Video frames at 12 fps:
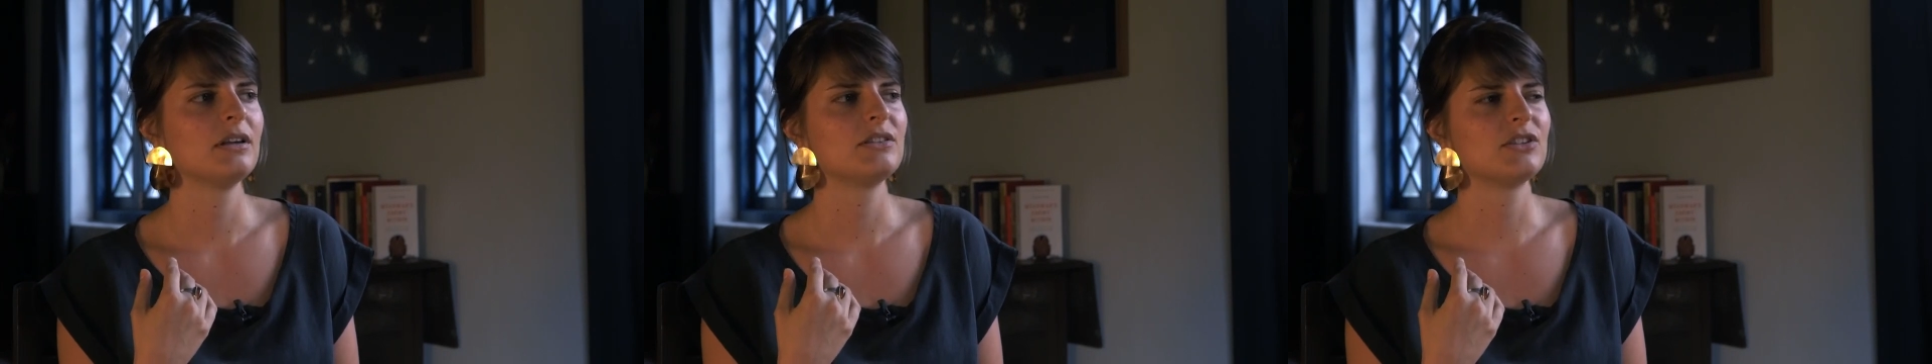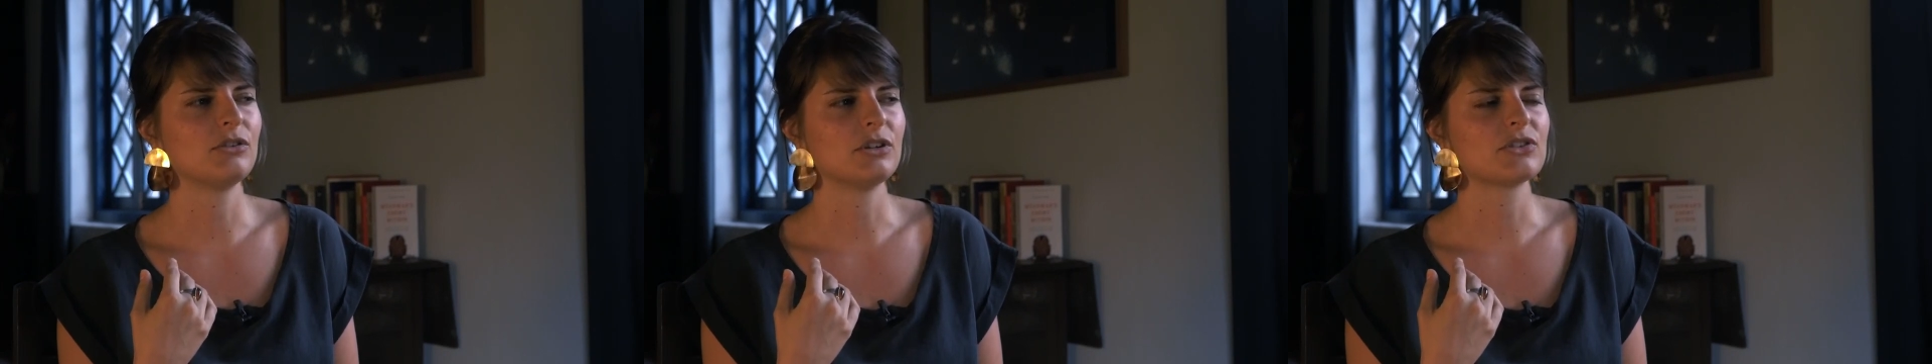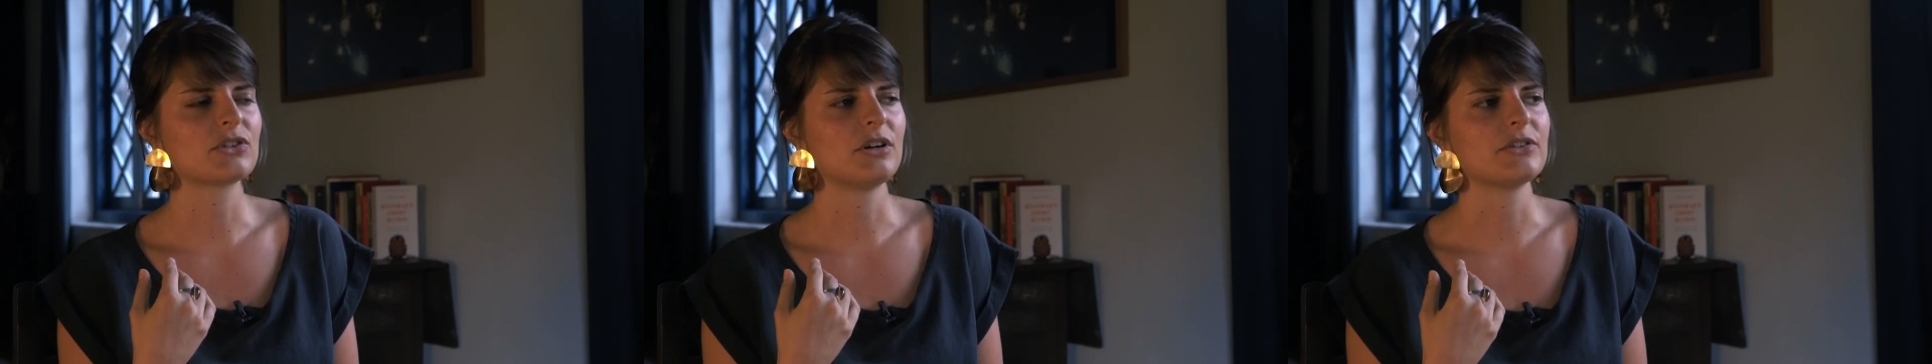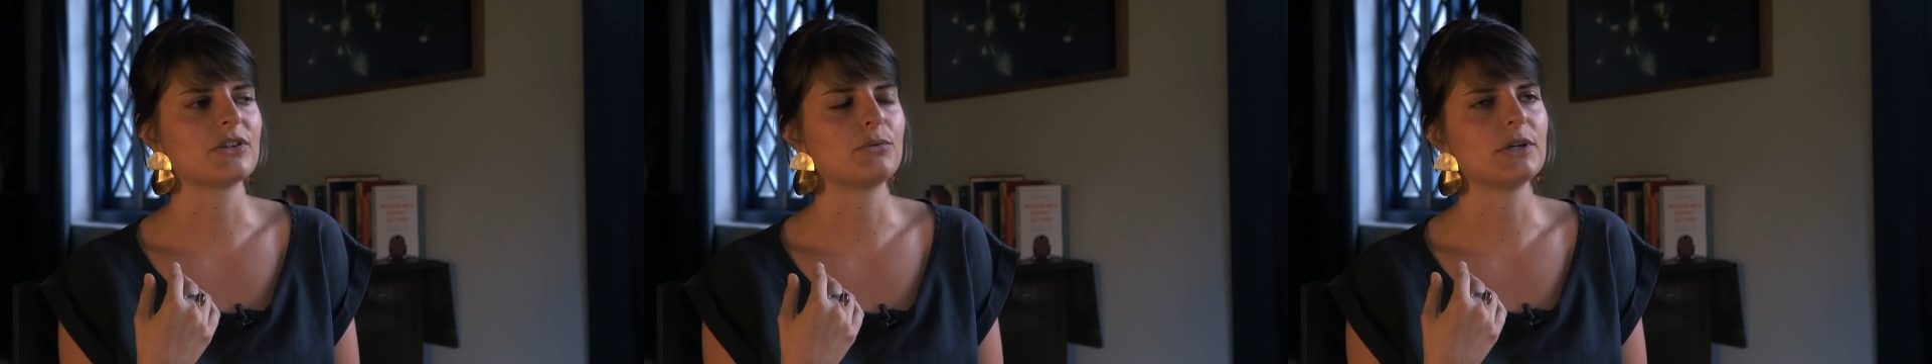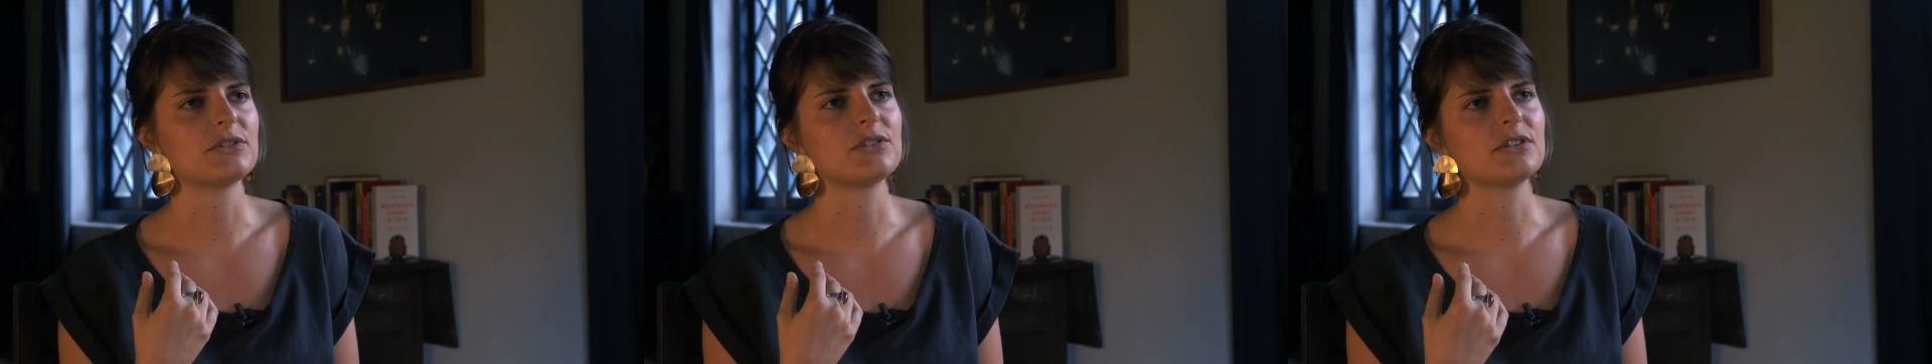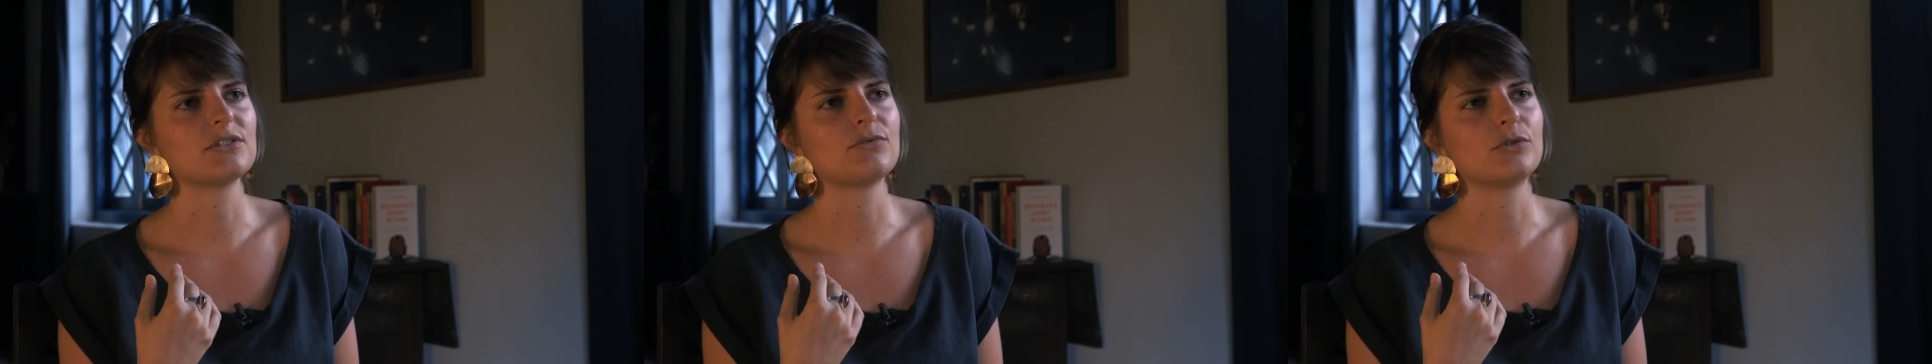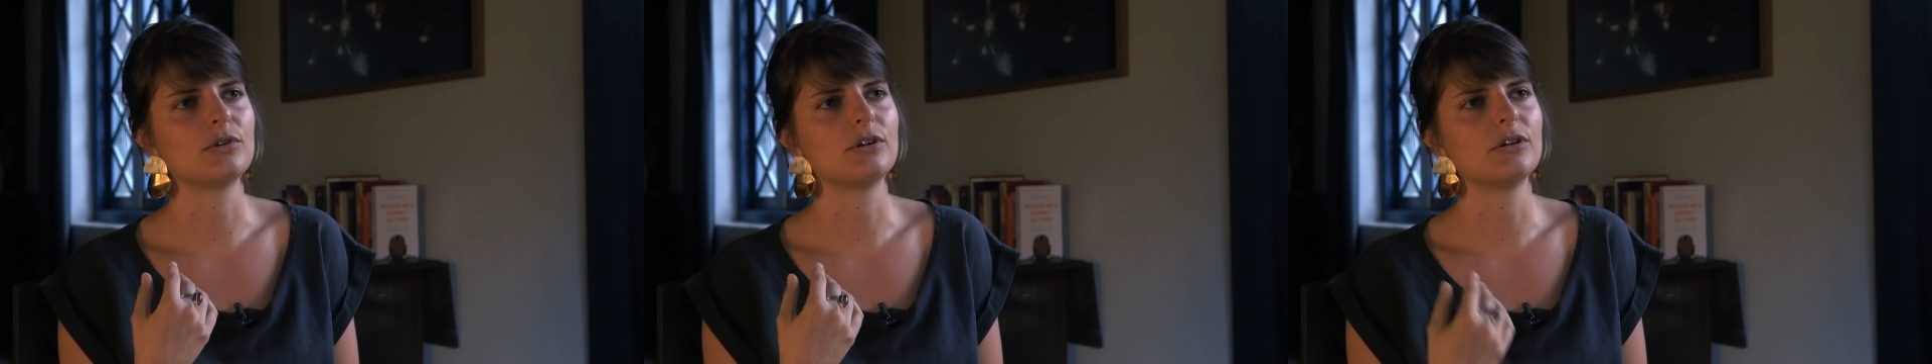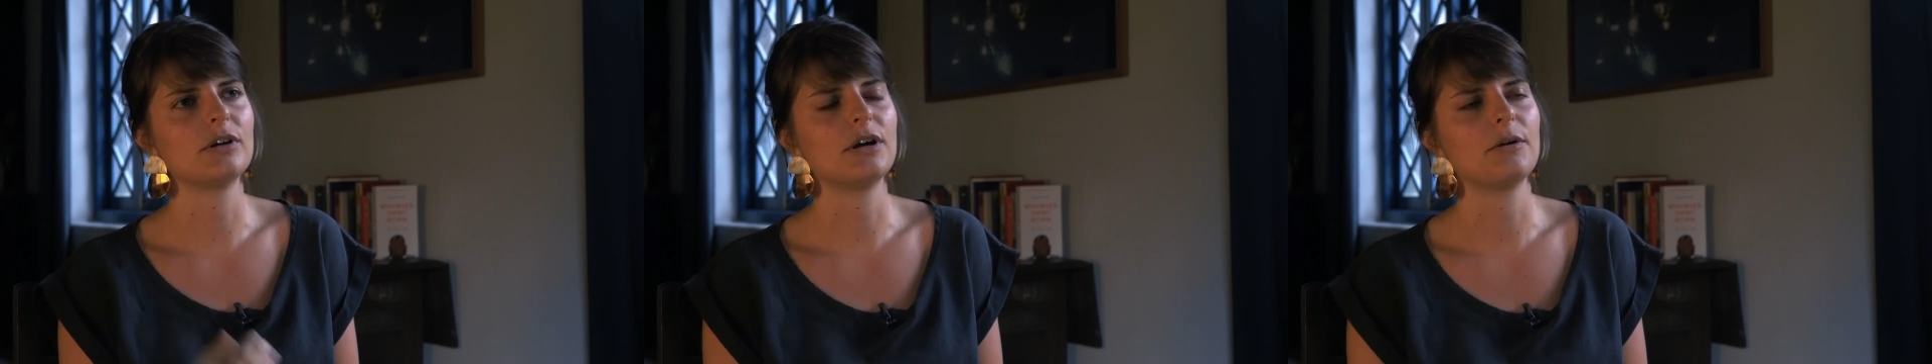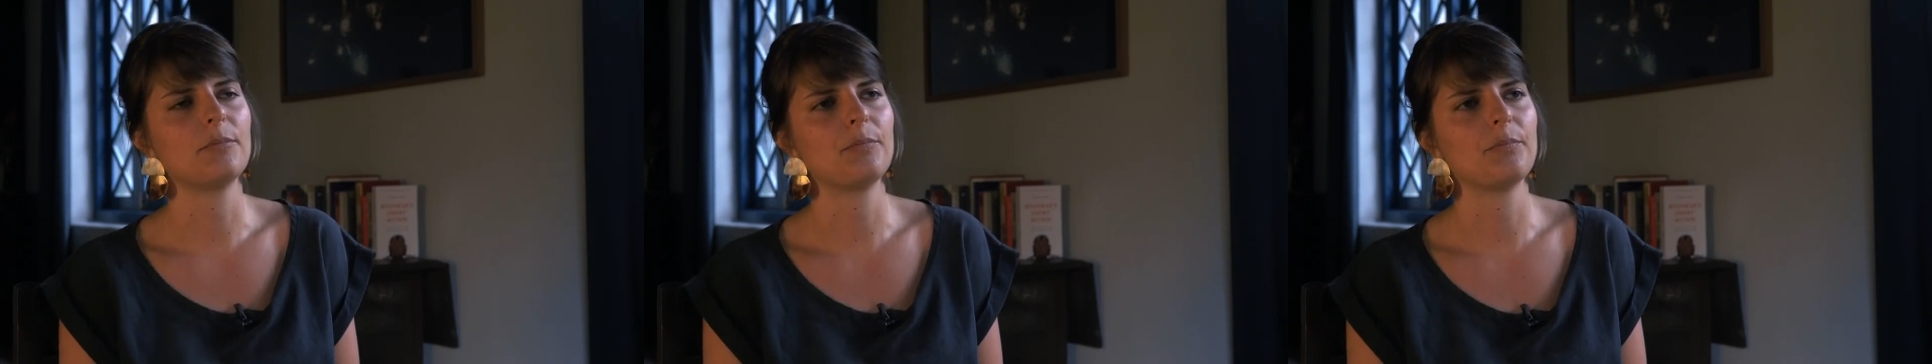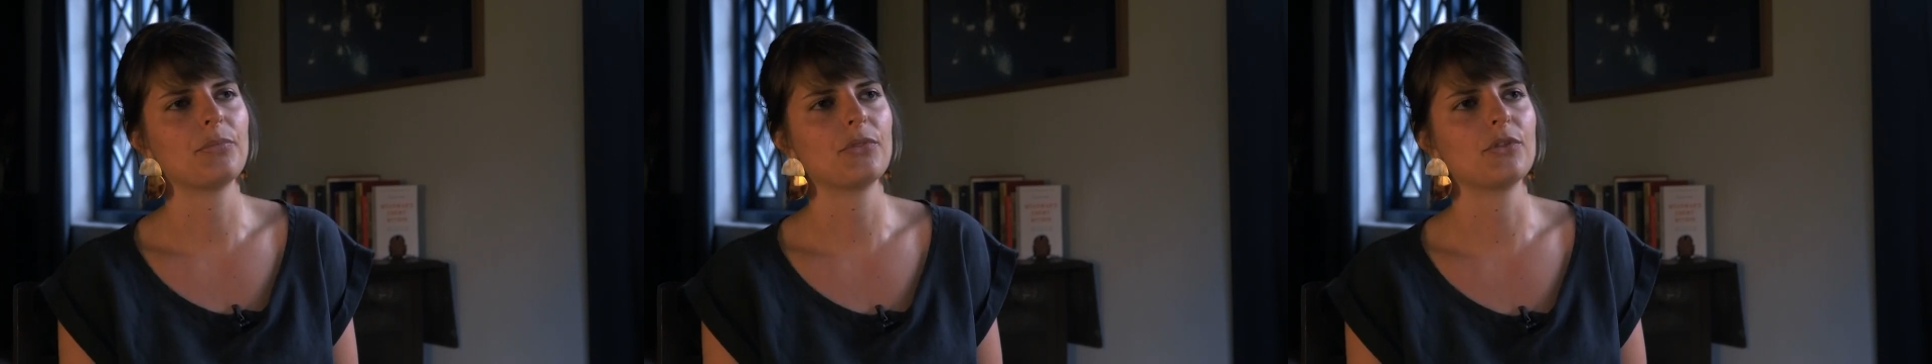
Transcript: serious consequences for um,